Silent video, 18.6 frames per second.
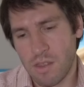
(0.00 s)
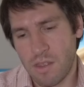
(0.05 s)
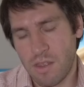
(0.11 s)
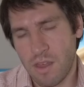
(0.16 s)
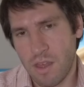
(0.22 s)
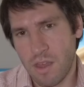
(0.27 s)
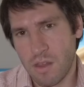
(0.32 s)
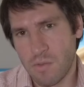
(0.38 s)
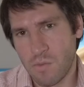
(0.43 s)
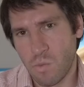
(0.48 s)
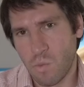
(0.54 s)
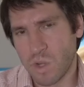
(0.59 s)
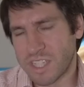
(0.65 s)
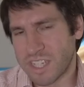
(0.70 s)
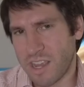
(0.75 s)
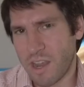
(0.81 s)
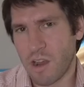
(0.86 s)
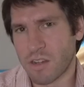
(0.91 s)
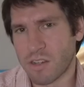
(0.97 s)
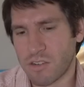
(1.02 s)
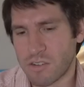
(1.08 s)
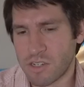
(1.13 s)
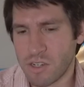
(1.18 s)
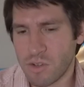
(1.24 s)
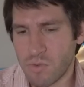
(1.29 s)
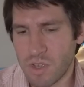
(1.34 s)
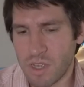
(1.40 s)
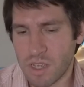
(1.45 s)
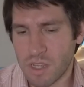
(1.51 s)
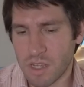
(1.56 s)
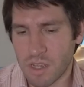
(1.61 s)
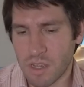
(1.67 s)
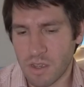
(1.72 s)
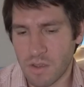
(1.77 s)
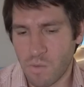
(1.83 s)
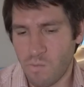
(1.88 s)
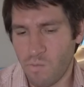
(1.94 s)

Then what's character doing